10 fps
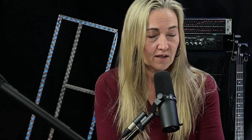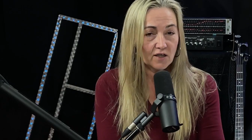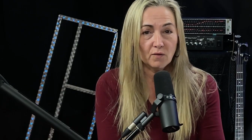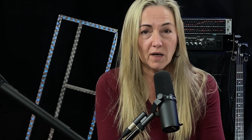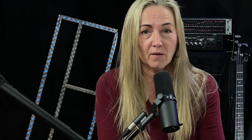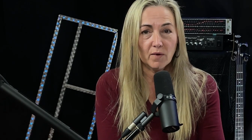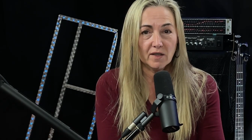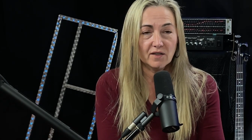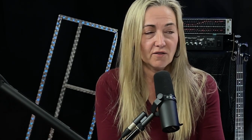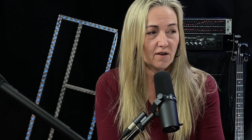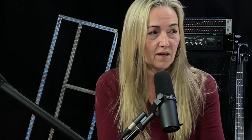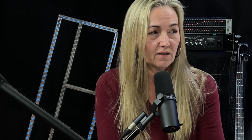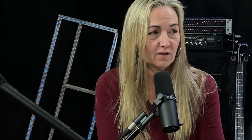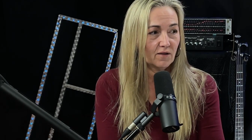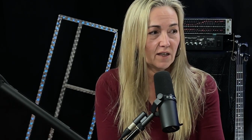You know what? I wanted to cry.
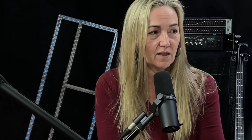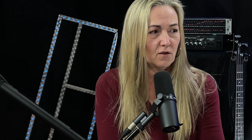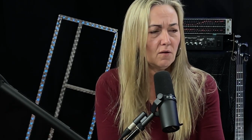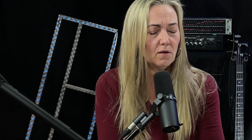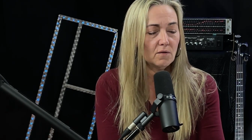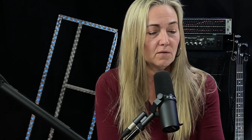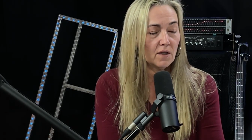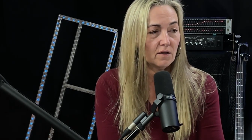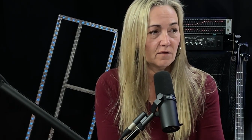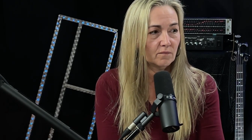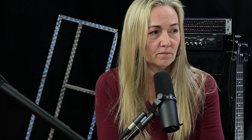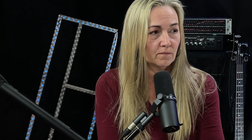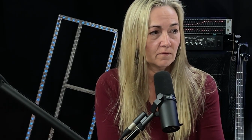Okay. No, I don't. Mm.